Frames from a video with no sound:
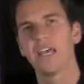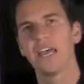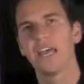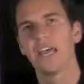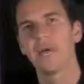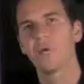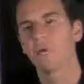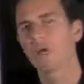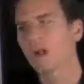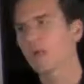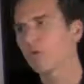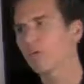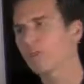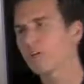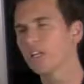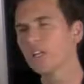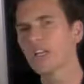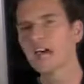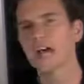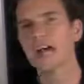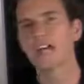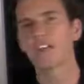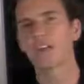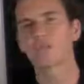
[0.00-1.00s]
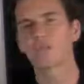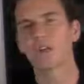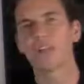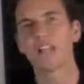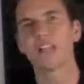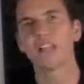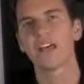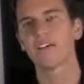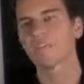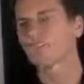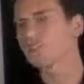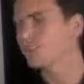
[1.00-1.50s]
And what I realized when I
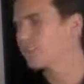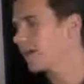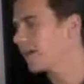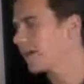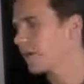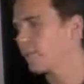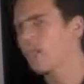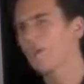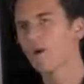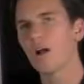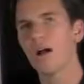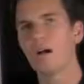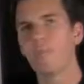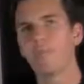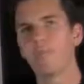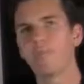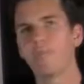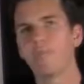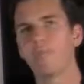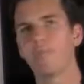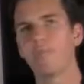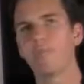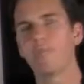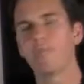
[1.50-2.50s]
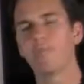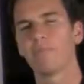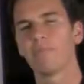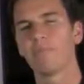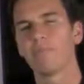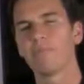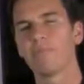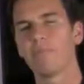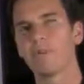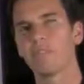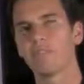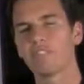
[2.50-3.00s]
left is I had a problem.
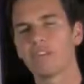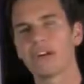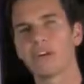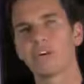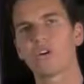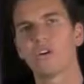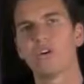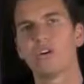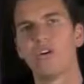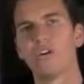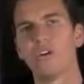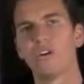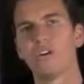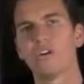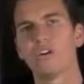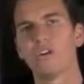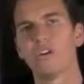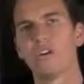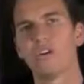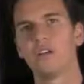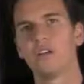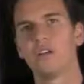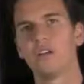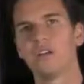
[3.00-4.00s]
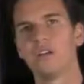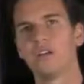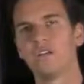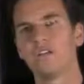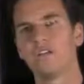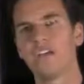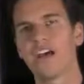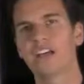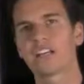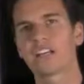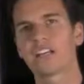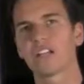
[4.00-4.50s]
It was alcohol. In
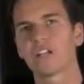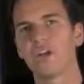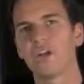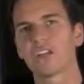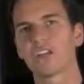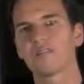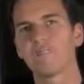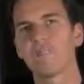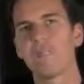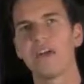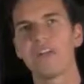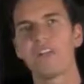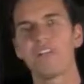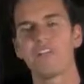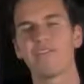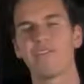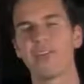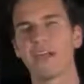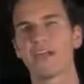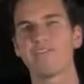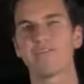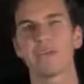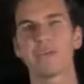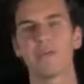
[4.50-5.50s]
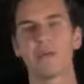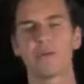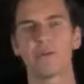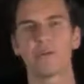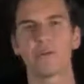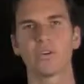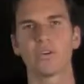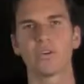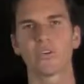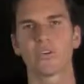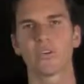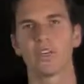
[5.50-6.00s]
fact, I lost many family
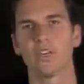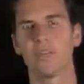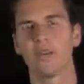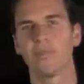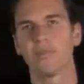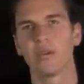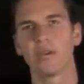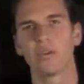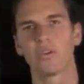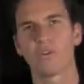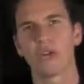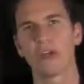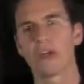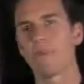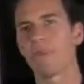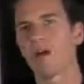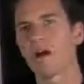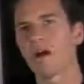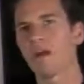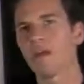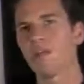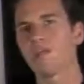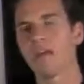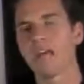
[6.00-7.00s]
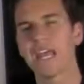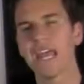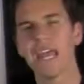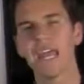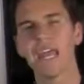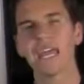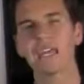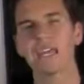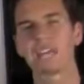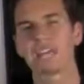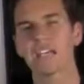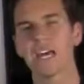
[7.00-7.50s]
members, my grandma and my
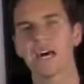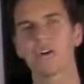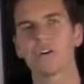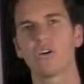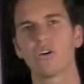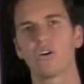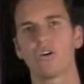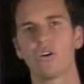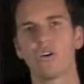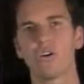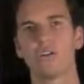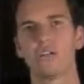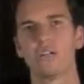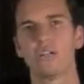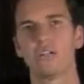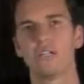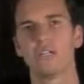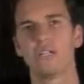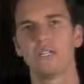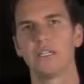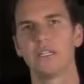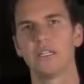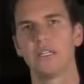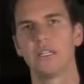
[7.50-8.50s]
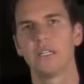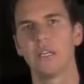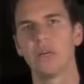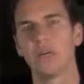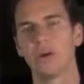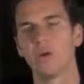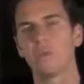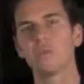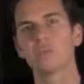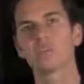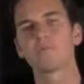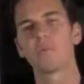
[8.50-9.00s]
aunt, to alcohol. And
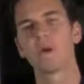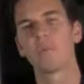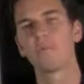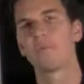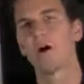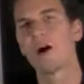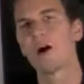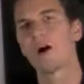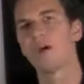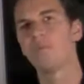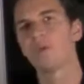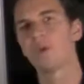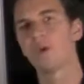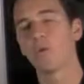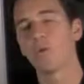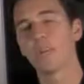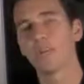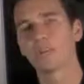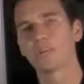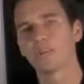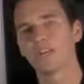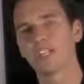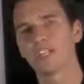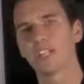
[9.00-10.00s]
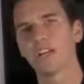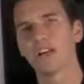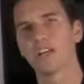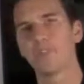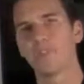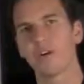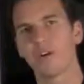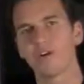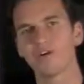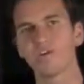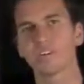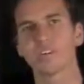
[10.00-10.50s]
almost my mom and almost myself.
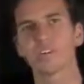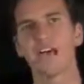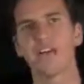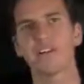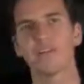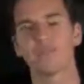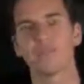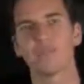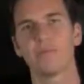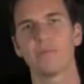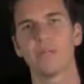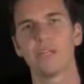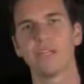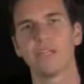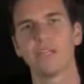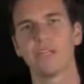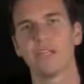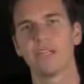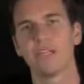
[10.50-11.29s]
I almost died from it.